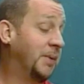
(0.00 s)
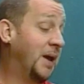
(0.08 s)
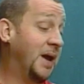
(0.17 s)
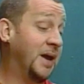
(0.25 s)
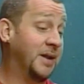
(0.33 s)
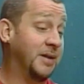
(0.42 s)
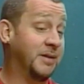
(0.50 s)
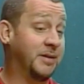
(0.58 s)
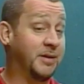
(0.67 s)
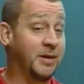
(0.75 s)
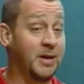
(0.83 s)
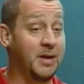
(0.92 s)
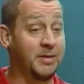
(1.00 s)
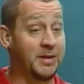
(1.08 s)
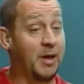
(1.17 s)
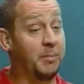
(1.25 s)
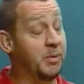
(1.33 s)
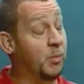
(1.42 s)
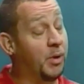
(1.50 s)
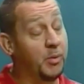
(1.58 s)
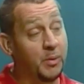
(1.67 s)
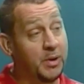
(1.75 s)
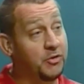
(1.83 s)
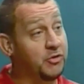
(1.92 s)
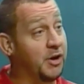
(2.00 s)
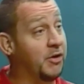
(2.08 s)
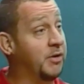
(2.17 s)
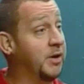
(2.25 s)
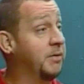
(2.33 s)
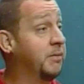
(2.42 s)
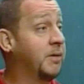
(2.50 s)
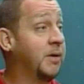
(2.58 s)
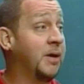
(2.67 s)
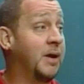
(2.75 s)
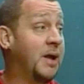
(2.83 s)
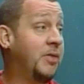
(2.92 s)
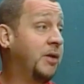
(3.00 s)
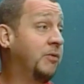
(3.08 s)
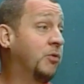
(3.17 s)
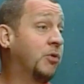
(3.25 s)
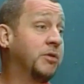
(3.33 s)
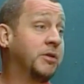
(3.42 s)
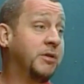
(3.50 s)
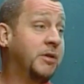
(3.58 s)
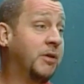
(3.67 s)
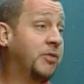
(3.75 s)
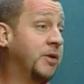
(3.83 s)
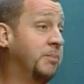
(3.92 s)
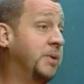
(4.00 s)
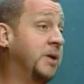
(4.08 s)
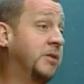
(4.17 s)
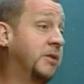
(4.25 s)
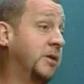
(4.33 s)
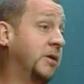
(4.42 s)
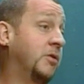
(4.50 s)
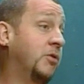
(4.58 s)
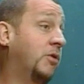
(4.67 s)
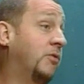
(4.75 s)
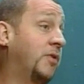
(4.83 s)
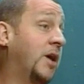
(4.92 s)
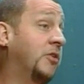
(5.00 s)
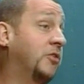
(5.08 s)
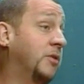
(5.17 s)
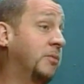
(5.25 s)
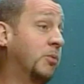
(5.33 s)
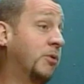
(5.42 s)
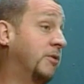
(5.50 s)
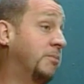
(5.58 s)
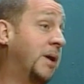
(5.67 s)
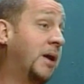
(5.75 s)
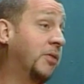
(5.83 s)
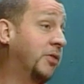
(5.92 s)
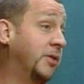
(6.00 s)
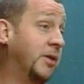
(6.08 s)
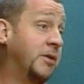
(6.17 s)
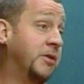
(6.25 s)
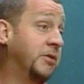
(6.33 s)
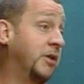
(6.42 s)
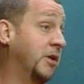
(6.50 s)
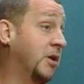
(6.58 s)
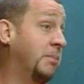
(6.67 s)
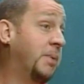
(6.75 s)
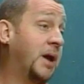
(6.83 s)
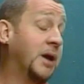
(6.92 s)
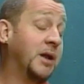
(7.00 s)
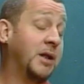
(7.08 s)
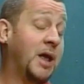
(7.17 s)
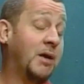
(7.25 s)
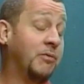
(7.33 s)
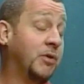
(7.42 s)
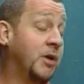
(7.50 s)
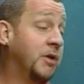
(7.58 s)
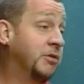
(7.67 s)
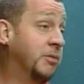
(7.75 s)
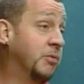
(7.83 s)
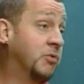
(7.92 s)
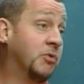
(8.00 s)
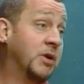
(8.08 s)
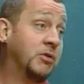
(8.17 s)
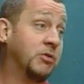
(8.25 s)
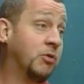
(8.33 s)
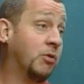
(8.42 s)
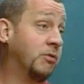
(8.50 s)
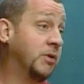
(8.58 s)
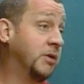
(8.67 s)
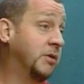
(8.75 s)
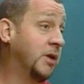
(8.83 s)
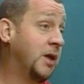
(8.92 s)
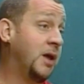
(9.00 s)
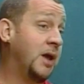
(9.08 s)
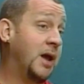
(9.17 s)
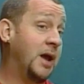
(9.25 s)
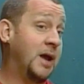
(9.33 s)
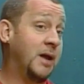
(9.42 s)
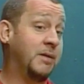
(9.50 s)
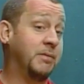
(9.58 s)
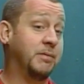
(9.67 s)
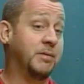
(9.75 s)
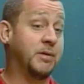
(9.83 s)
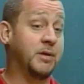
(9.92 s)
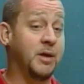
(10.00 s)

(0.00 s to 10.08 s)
and that'll be one way of sharing. And then, of course, nothing beats the good old-fashioned word of mouth, and they're just going to come back and have some great stories, and